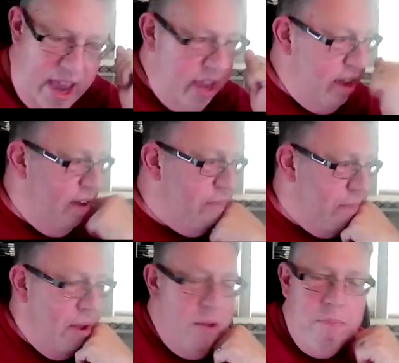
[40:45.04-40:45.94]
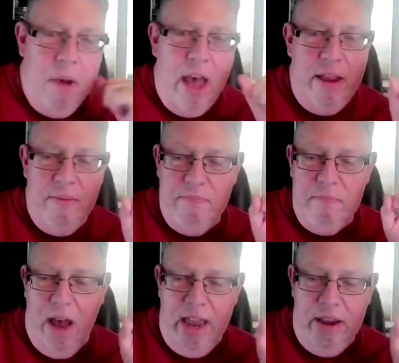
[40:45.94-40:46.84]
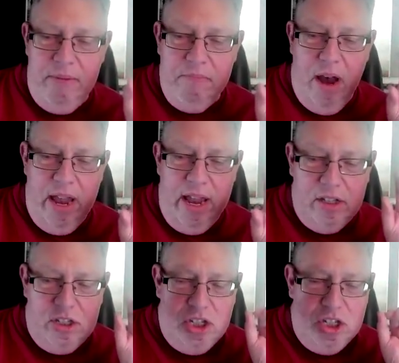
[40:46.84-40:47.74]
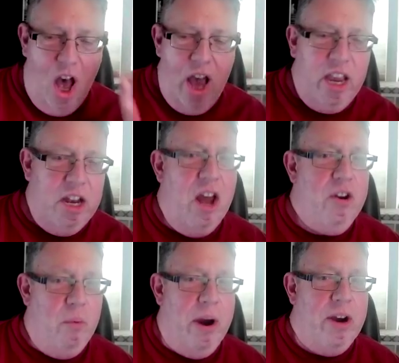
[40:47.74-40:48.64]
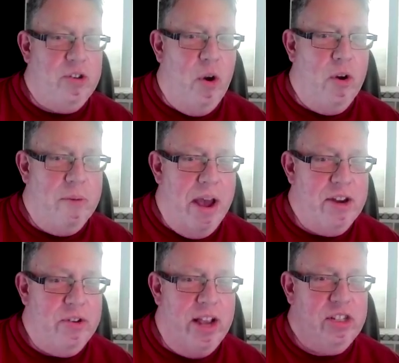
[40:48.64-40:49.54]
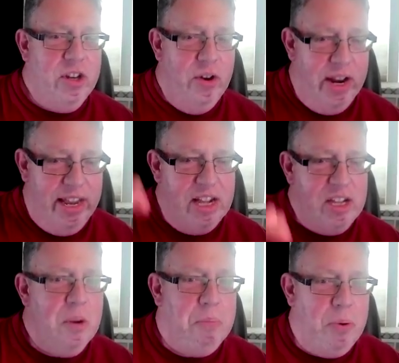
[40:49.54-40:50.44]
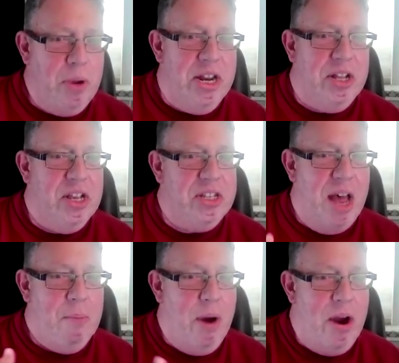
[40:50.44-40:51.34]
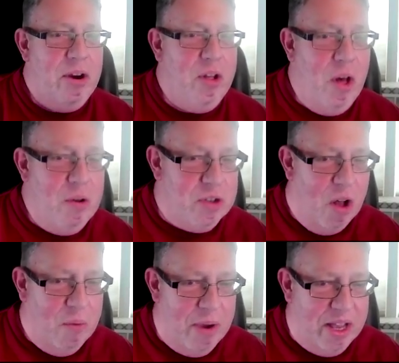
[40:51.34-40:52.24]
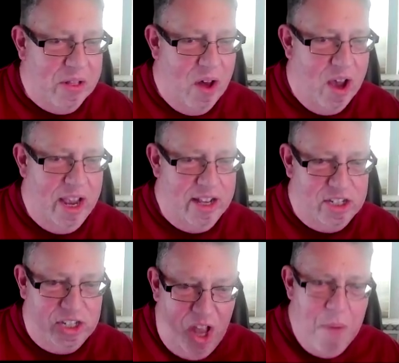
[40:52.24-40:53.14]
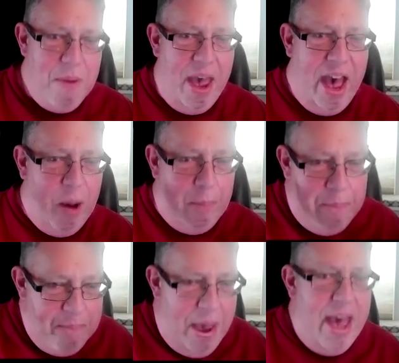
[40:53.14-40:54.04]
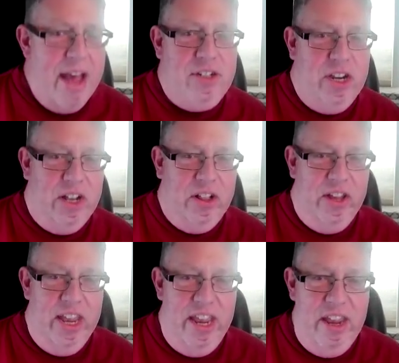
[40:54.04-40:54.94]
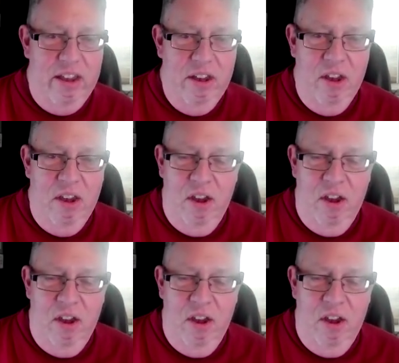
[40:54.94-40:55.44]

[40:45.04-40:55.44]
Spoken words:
I my sock and underwear drawer in my dresser, it gets depleted because I'm wearing clothes all week long, and somehow magically